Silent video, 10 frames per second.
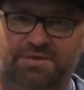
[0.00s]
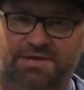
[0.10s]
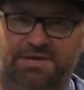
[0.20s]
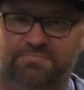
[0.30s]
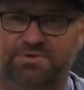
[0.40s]
They
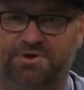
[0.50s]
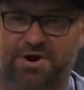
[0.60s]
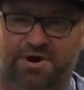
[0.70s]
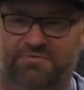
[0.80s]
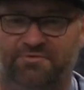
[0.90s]
keep your
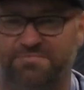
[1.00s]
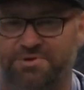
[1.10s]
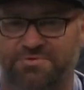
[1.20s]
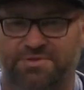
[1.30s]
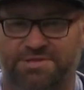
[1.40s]
car from
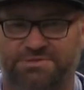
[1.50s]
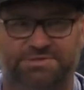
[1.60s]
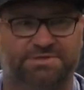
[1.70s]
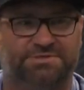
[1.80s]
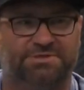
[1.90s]
doing
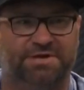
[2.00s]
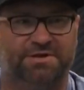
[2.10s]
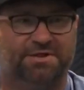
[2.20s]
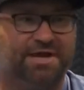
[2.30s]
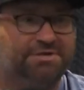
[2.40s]
this in a
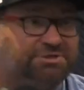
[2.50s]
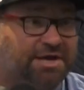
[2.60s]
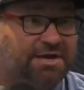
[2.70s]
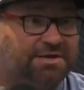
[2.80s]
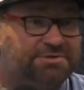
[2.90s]
sudden lane
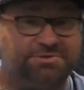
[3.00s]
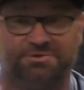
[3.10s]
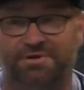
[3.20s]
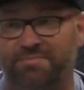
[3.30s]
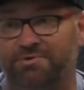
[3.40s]
change
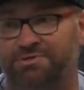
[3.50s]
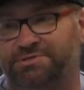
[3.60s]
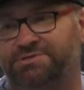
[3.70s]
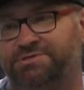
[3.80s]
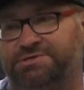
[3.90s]
or an
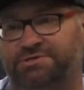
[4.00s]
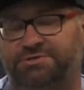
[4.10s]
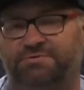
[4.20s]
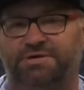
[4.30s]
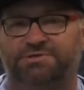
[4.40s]
emergency
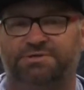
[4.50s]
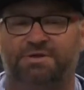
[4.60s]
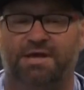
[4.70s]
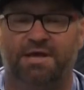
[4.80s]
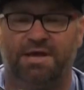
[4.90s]
situation.